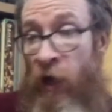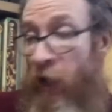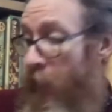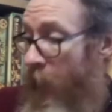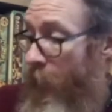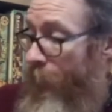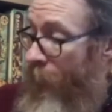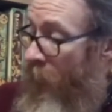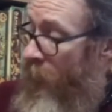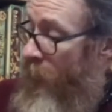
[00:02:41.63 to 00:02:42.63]

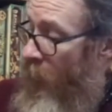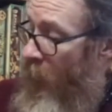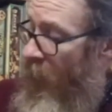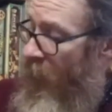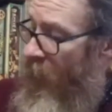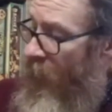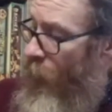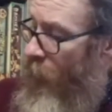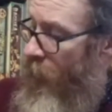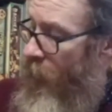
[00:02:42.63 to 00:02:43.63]
And the
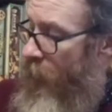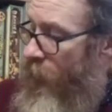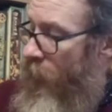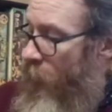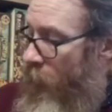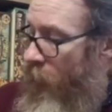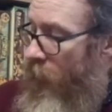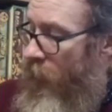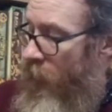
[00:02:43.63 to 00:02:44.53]
way the main street works,